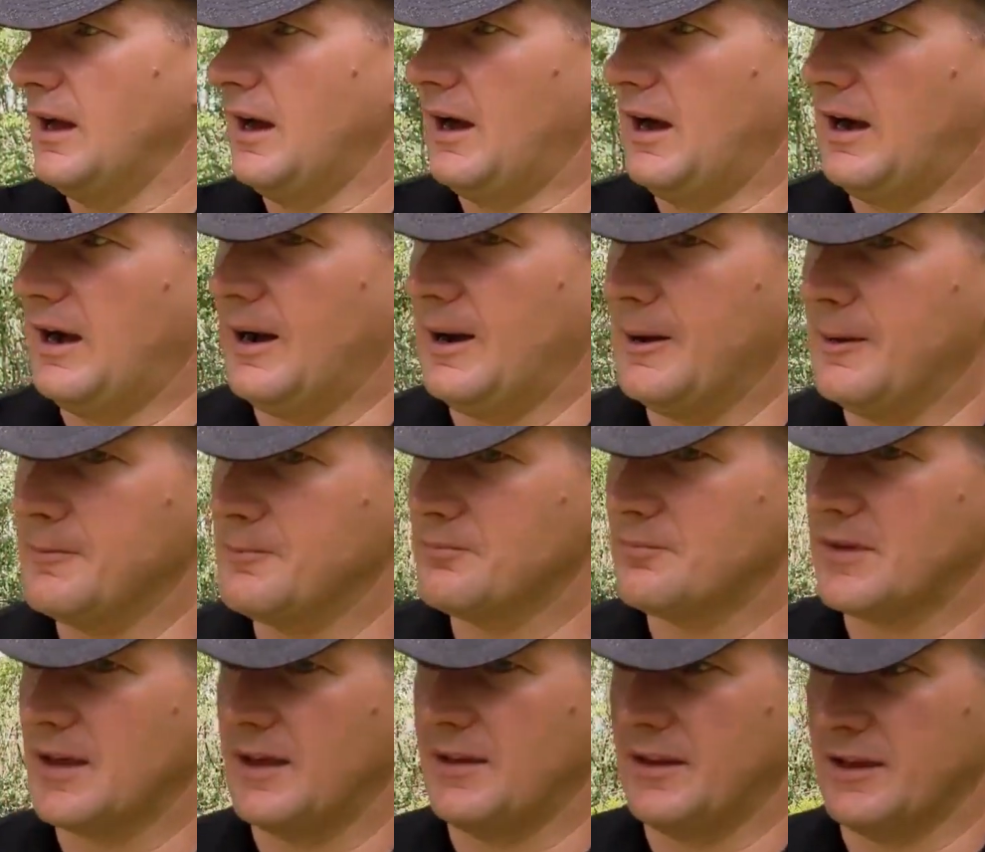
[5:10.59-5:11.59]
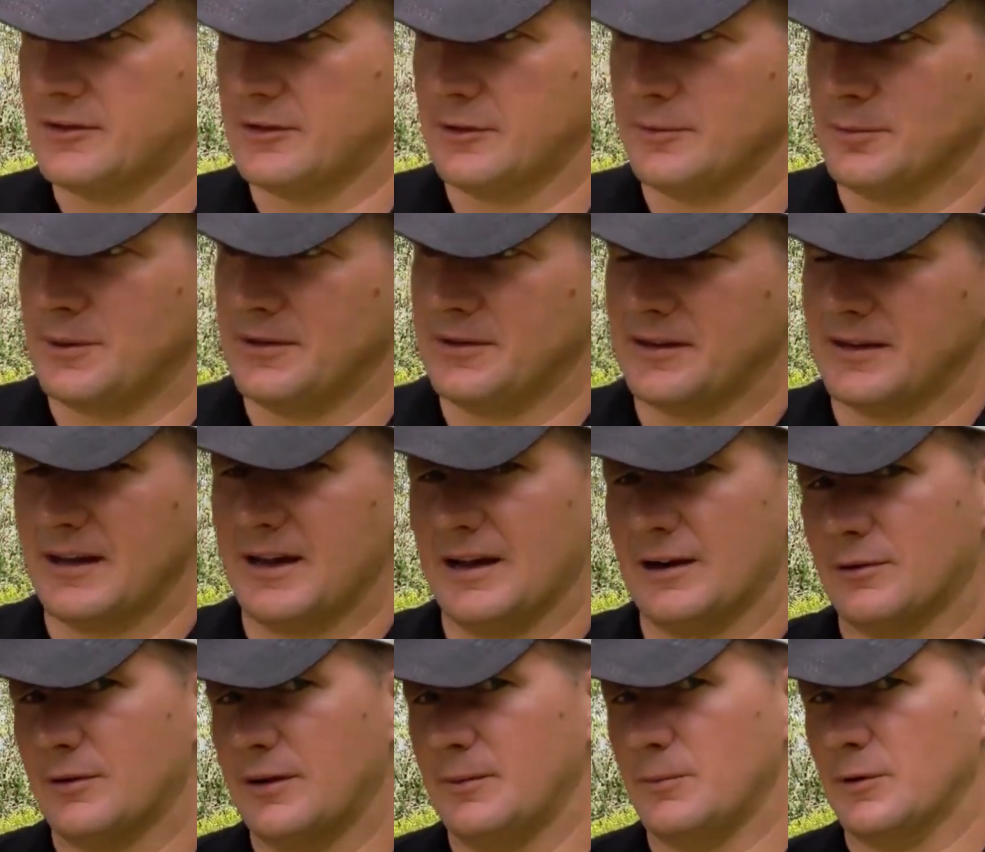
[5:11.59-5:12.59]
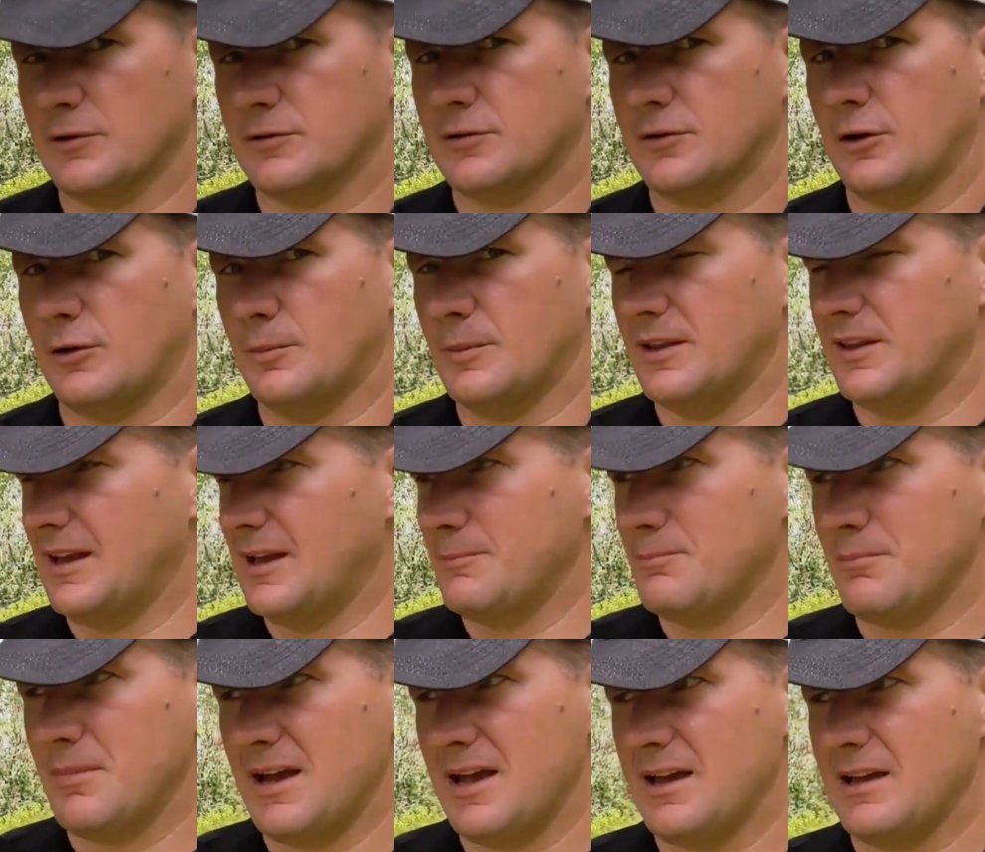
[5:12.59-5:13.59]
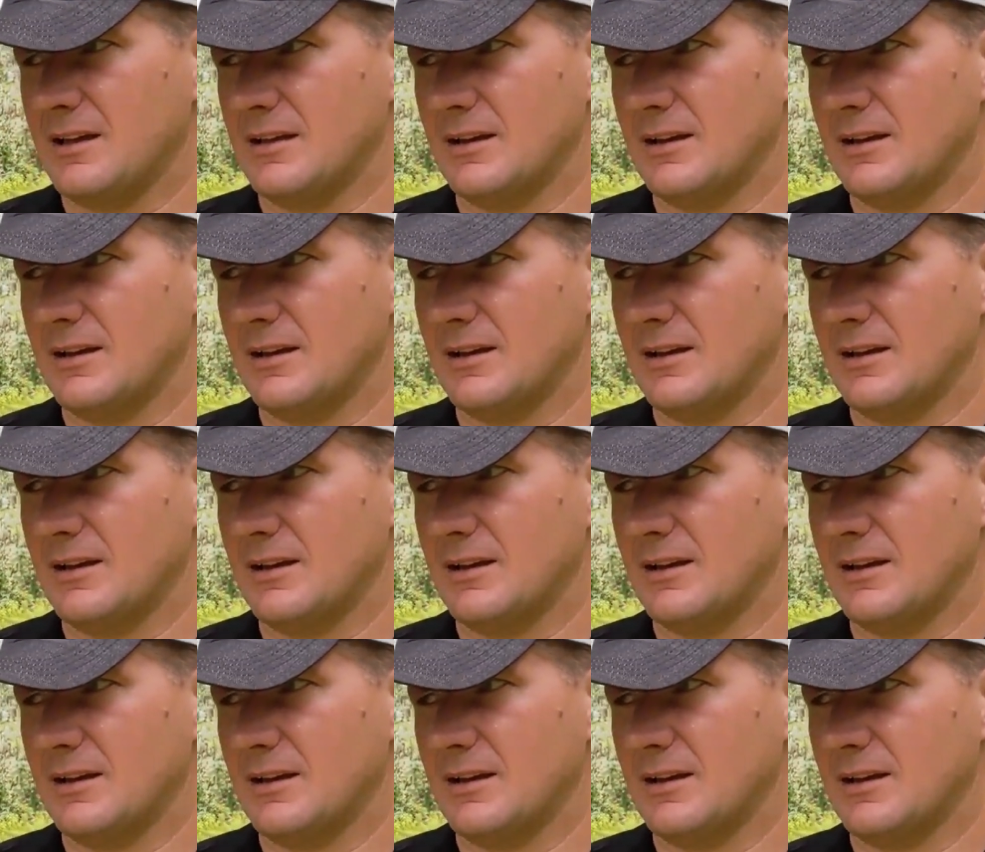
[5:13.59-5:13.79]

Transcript: And this is what the guy at Greenworks told me. They may,